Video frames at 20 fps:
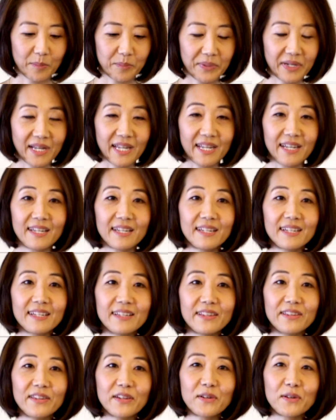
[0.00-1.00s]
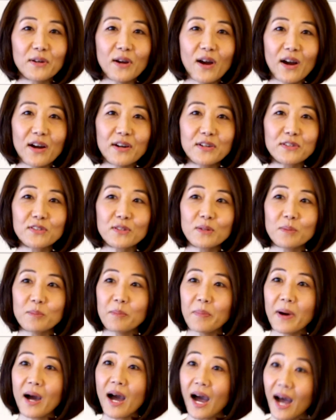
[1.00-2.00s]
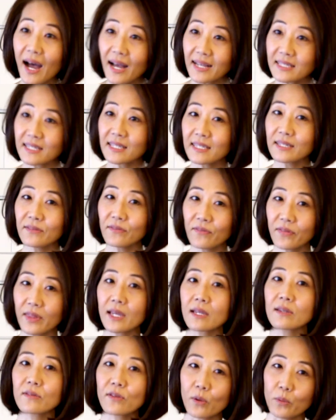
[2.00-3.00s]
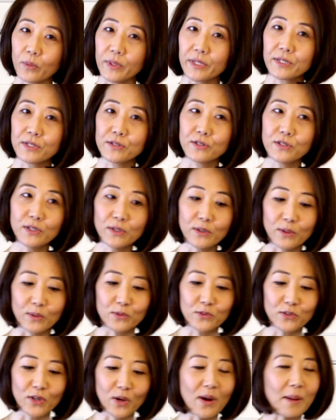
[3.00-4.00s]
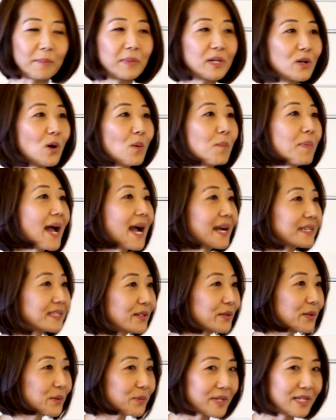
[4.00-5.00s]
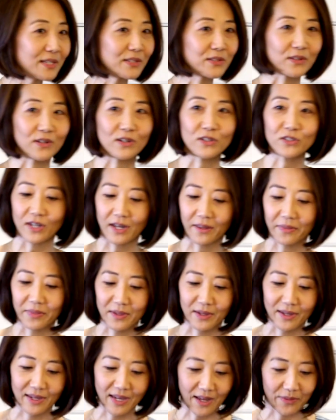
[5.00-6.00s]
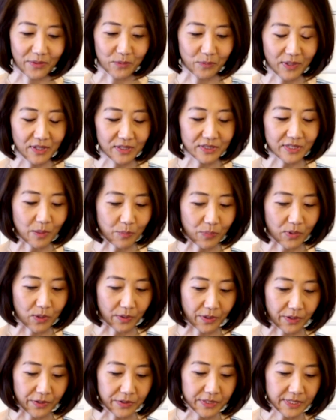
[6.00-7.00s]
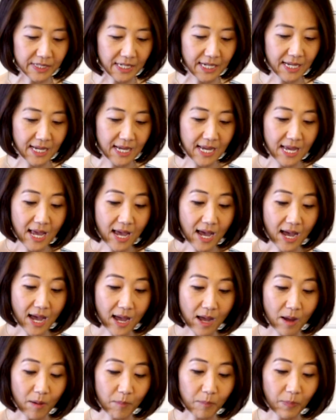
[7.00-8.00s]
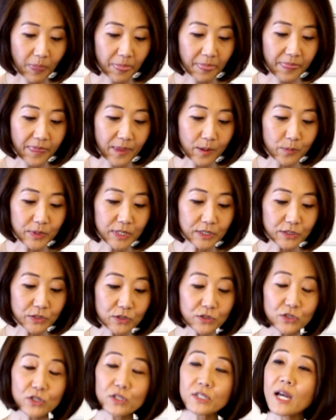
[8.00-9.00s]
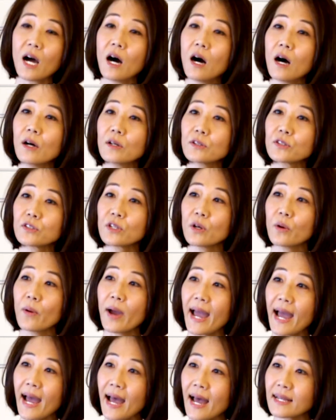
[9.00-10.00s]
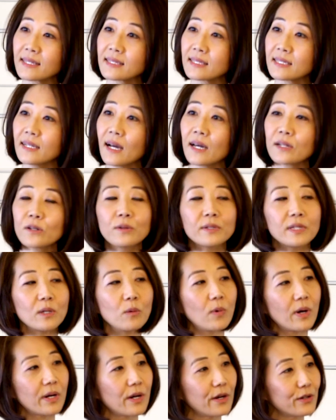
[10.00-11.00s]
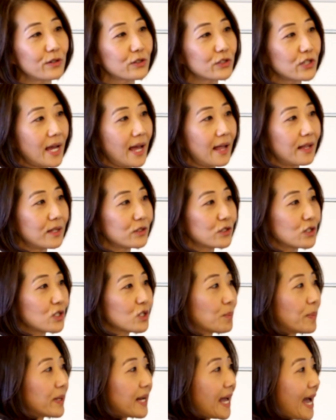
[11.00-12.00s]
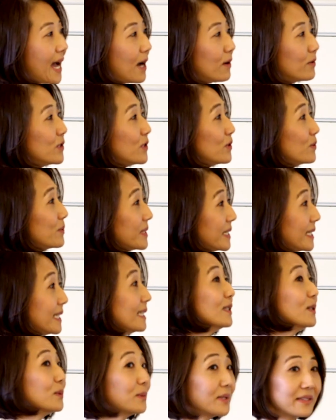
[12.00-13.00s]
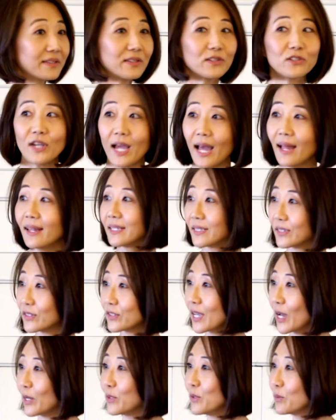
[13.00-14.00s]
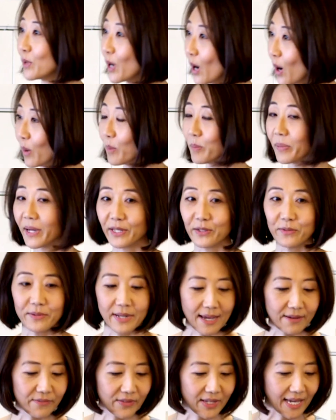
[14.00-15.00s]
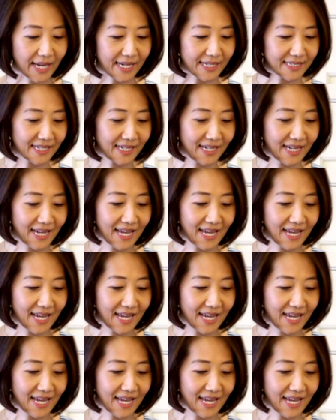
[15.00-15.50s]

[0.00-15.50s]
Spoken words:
But there are some positive things that we can do. So I'm going to go back to the research on the real estate brokers. The researchers also asked not only what are your challenges, but how do you deal with the challenges? How do you cope? How do you navigate?